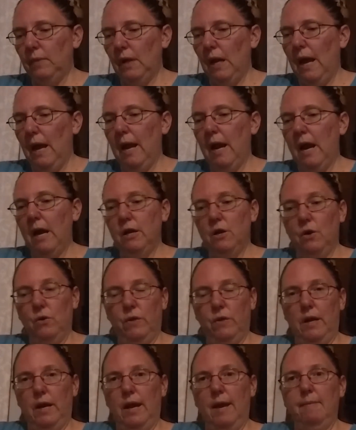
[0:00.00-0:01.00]
And I
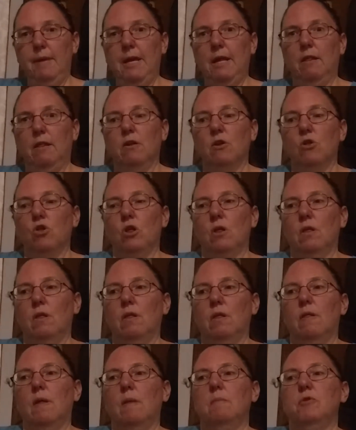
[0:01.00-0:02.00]
know that Amy
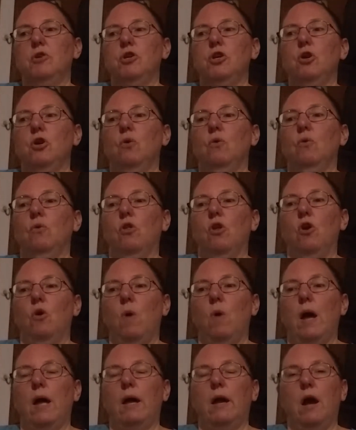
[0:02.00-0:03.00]
stitches them too,
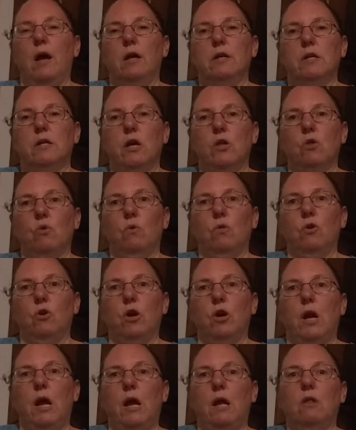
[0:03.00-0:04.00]
so I got in touch with
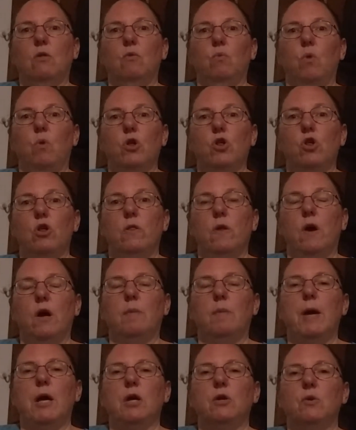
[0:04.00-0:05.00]
her and asked what she
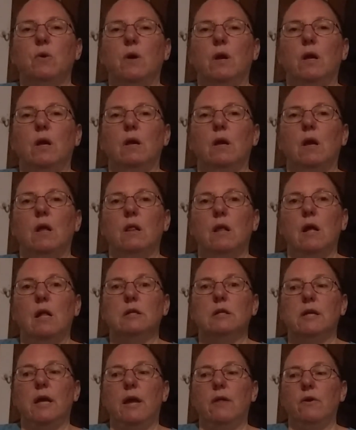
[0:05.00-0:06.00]
thought about doing a
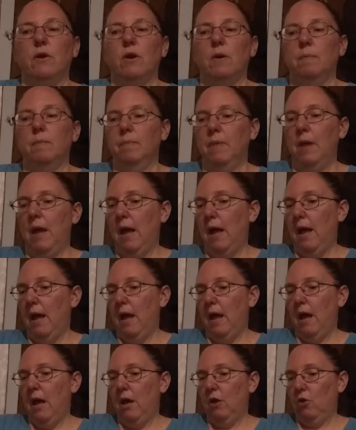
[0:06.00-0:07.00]
SAL together.
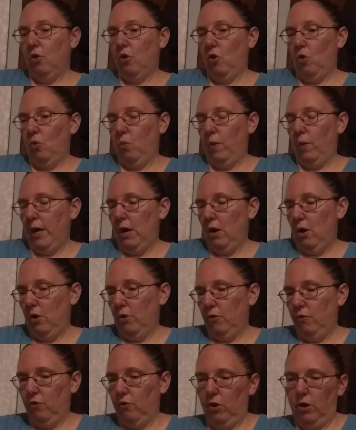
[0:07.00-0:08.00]
So we
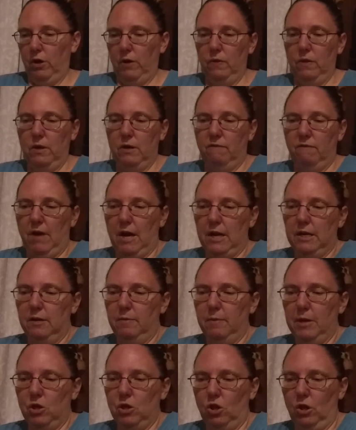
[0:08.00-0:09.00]
are starting the Divine
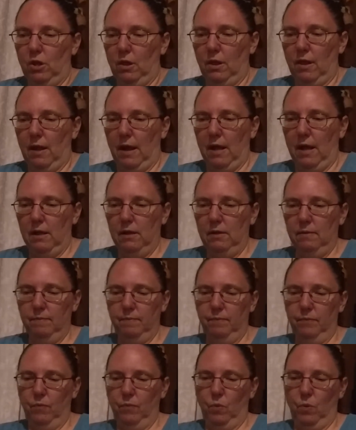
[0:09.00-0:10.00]
Dimension SAL.
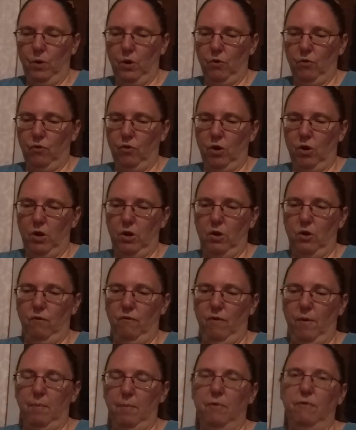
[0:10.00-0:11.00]
We are starting
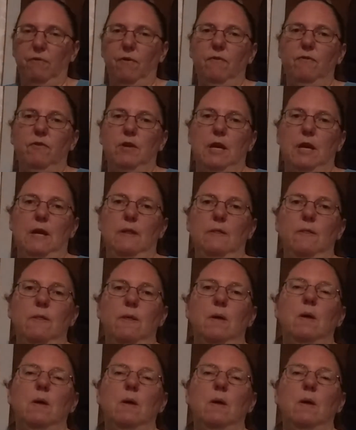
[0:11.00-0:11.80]
November 15th.